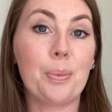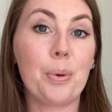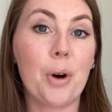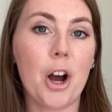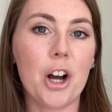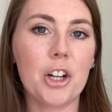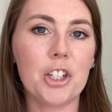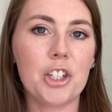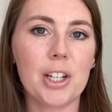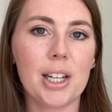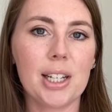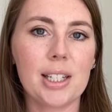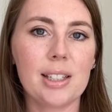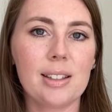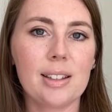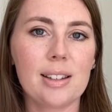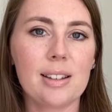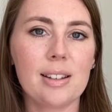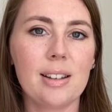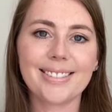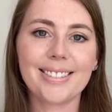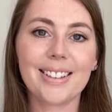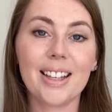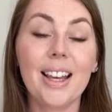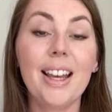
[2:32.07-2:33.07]
project.
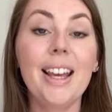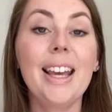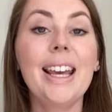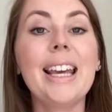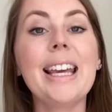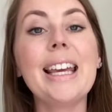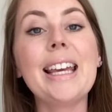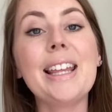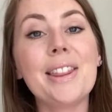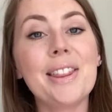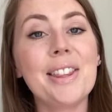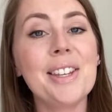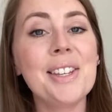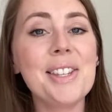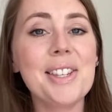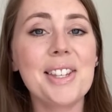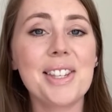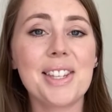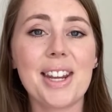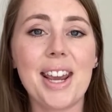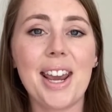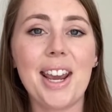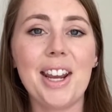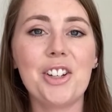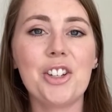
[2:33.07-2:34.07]
In this
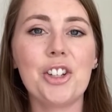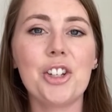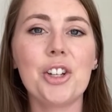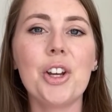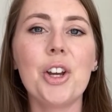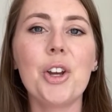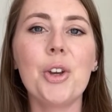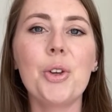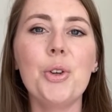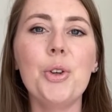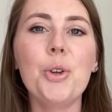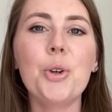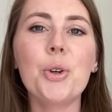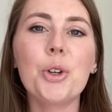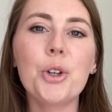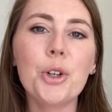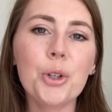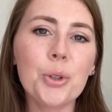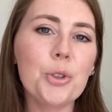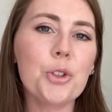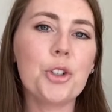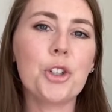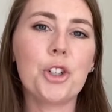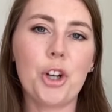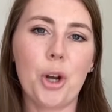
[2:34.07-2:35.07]
stage, you
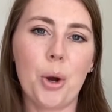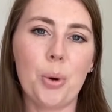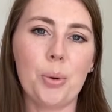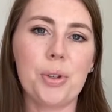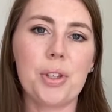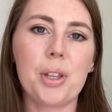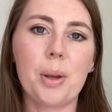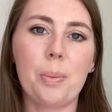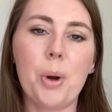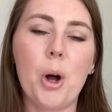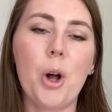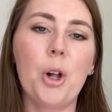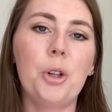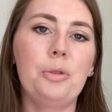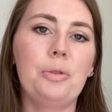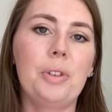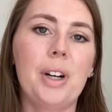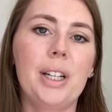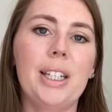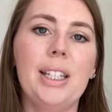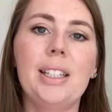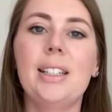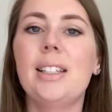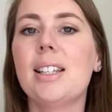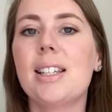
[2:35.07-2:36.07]
could show some
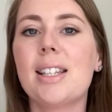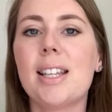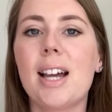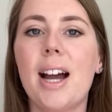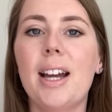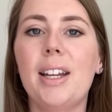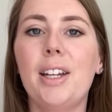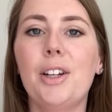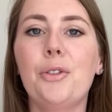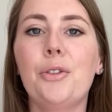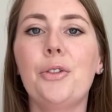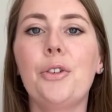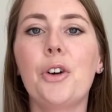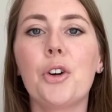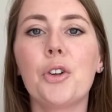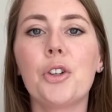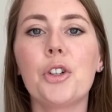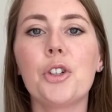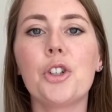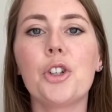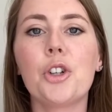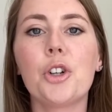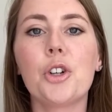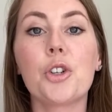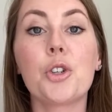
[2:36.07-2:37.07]
already decided
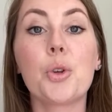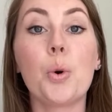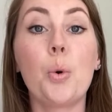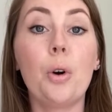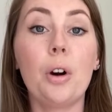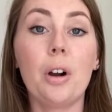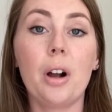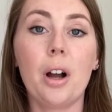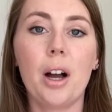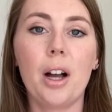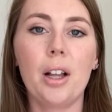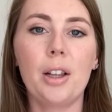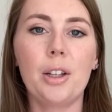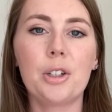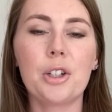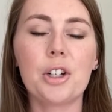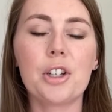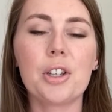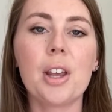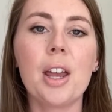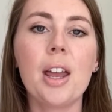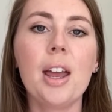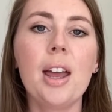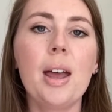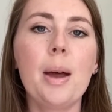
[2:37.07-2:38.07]
furnitures or colors,